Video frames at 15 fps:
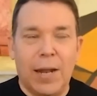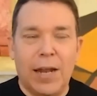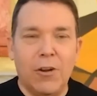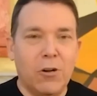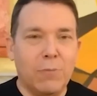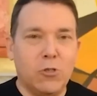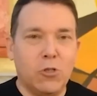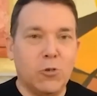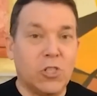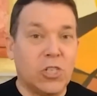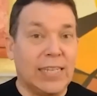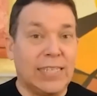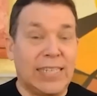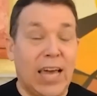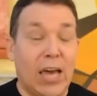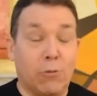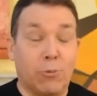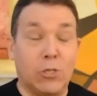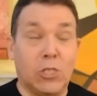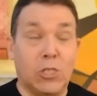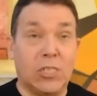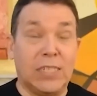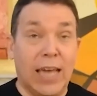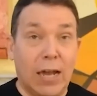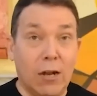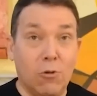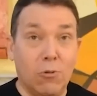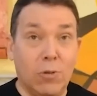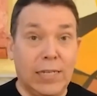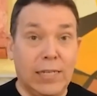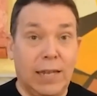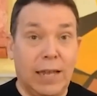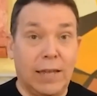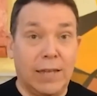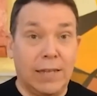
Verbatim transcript: But I grew up Jewish in the South, which is not only